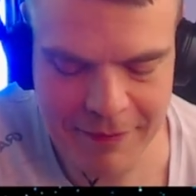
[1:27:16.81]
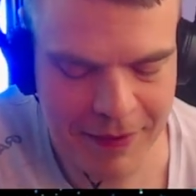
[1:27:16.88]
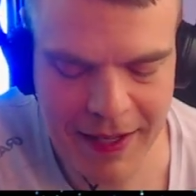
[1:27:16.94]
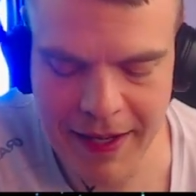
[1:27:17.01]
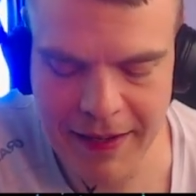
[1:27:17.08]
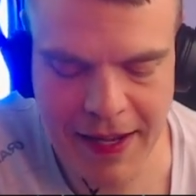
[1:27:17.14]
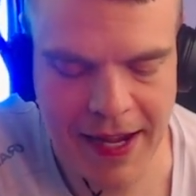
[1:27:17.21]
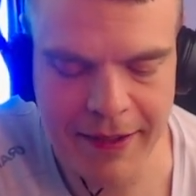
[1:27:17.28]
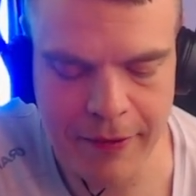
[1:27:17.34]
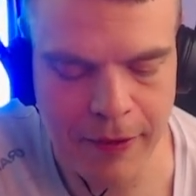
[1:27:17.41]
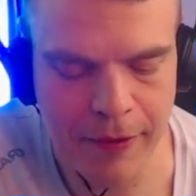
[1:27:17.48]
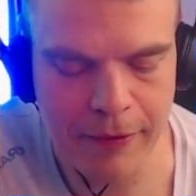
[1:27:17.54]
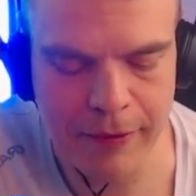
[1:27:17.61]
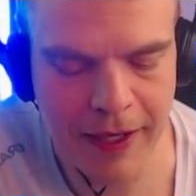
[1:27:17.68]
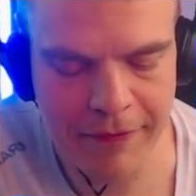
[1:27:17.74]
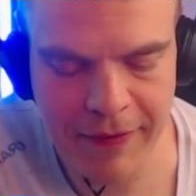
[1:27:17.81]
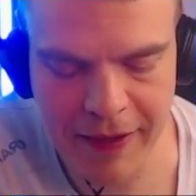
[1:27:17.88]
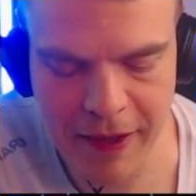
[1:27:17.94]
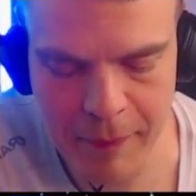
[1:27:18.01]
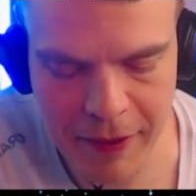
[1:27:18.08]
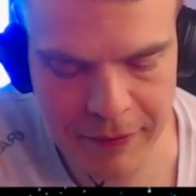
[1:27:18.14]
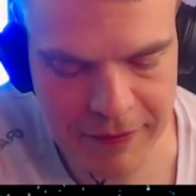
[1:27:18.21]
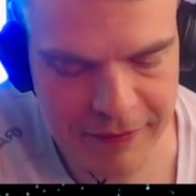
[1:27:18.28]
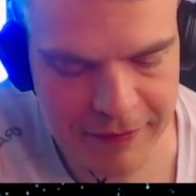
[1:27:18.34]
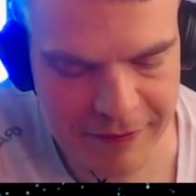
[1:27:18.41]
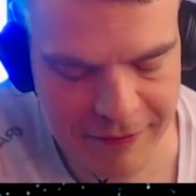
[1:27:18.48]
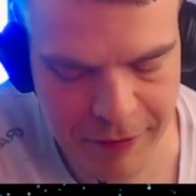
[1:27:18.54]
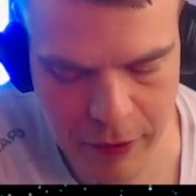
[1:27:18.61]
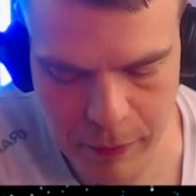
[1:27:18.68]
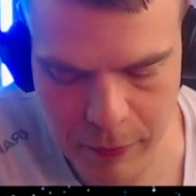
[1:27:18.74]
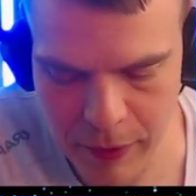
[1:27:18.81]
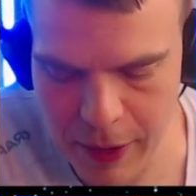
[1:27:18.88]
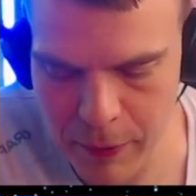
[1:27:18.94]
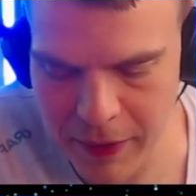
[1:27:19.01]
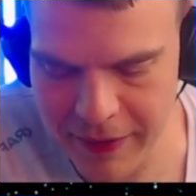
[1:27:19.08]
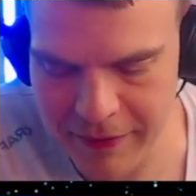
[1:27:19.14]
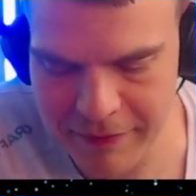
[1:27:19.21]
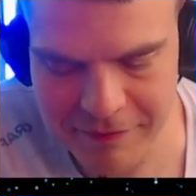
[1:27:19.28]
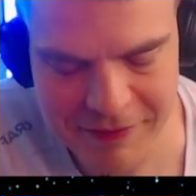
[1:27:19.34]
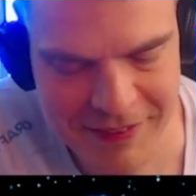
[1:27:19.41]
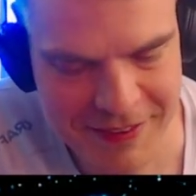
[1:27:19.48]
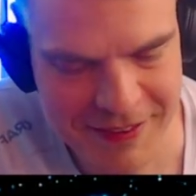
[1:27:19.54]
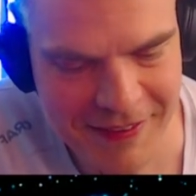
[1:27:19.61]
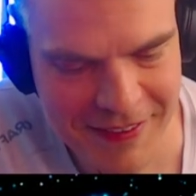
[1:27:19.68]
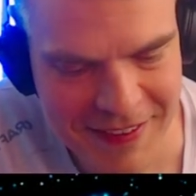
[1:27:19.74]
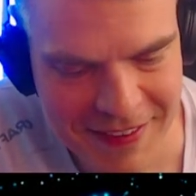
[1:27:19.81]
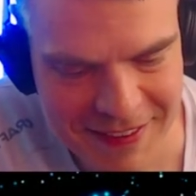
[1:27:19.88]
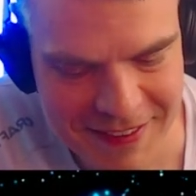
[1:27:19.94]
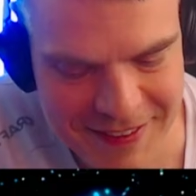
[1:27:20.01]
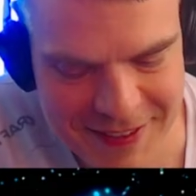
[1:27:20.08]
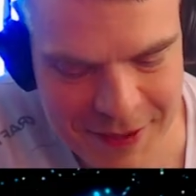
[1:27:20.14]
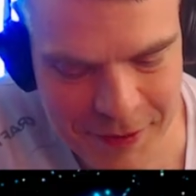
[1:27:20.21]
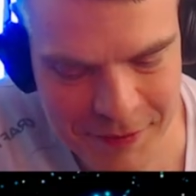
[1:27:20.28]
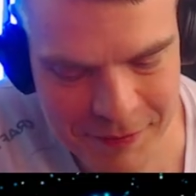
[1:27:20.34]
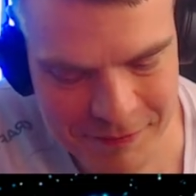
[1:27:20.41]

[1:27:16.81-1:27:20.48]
I know nothing about Formula One. So.